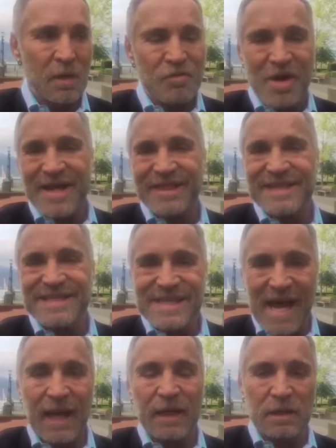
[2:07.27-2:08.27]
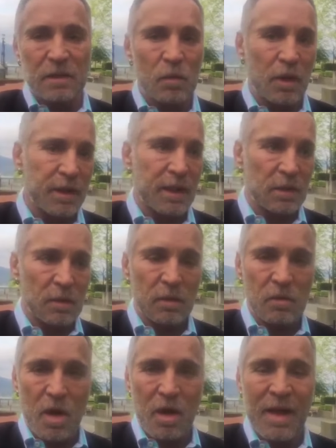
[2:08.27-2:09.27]
rather than telling them what they're
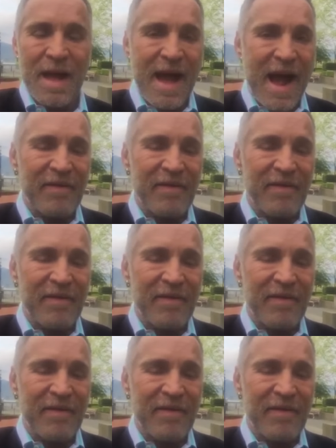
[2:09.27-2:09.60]
doing wrong.